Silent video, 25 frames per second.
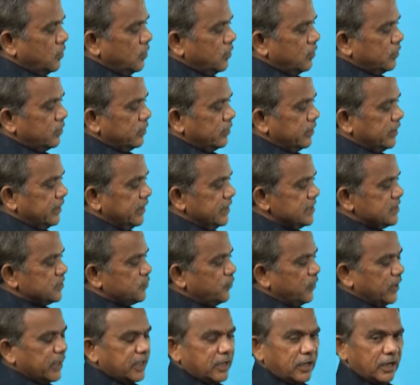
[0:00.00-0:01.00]
So,
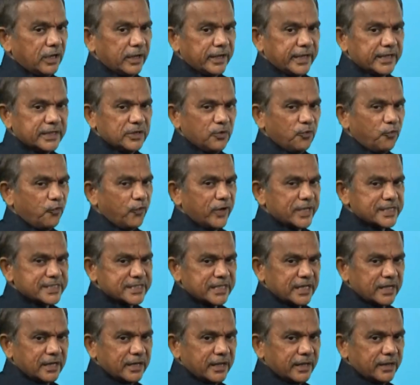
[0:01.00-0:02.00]
this we call it as
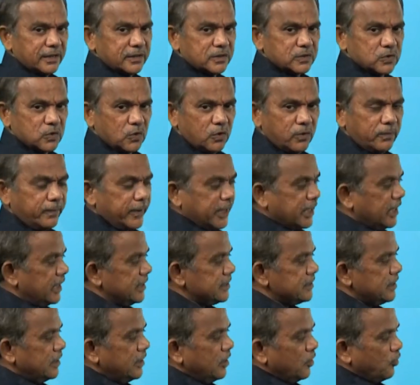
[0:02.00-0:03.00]
a westerly.
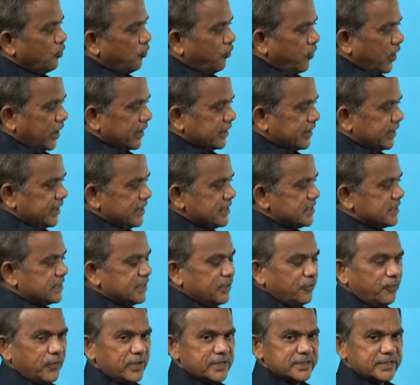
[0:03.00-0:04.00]
So, because
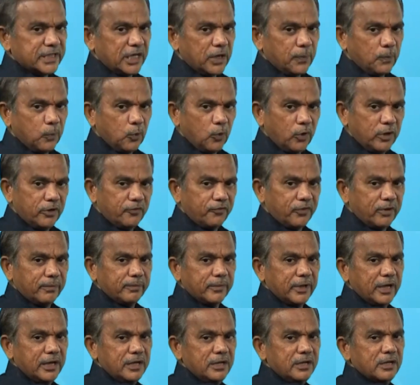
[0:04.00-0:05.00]
for this the winds are
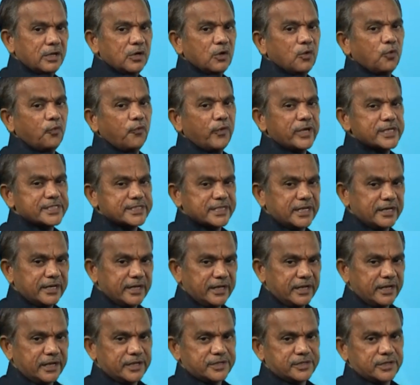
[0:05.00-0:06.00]
blowing from the
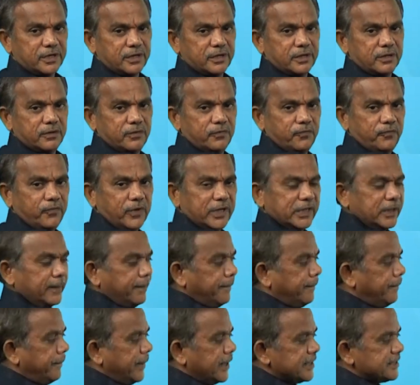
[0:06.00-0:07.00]
western direction.
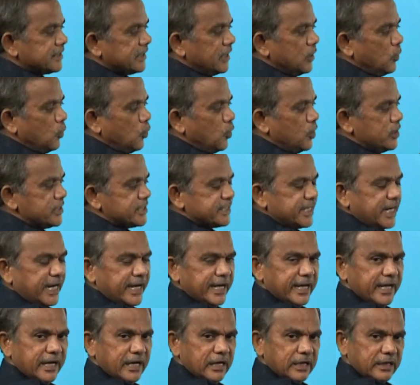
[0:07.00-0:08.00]
For the person
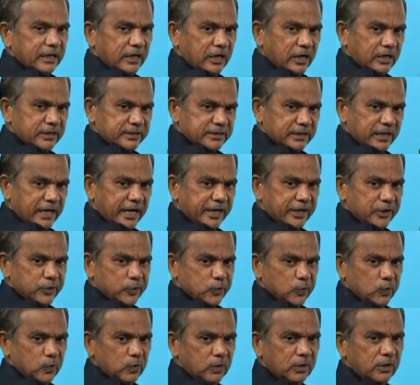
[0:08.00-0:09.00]
who is standing at
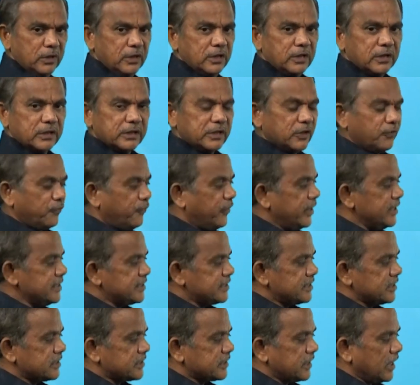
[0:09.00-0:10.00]
horse latitude,
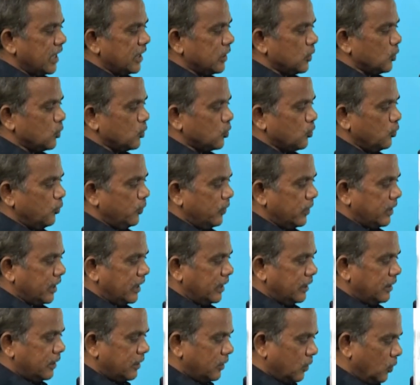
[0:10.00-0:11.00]
the winds start
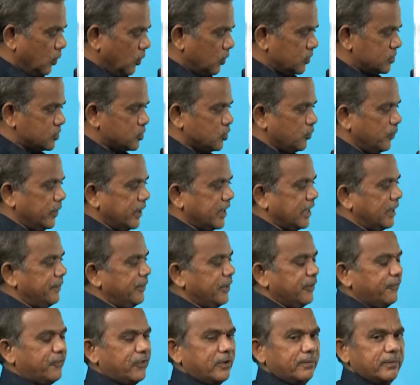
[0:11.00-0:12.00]
to be looks
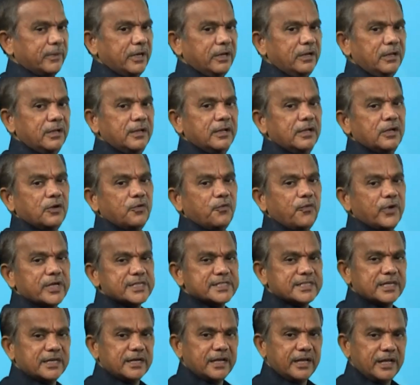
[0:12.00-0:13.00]
to be coming from the
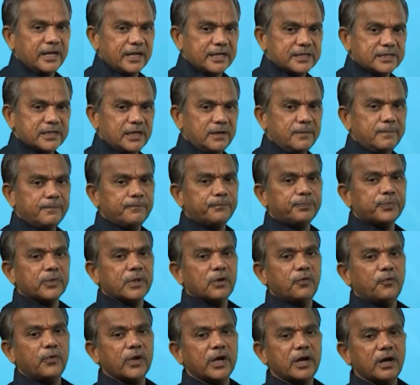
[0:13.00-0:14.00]
western
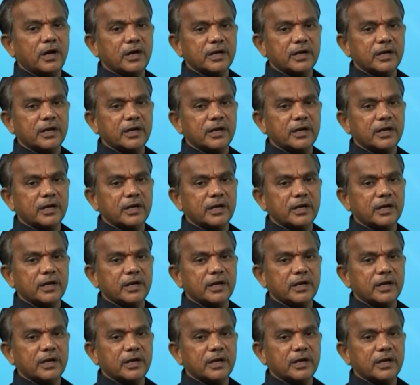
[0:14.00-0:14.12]
direction.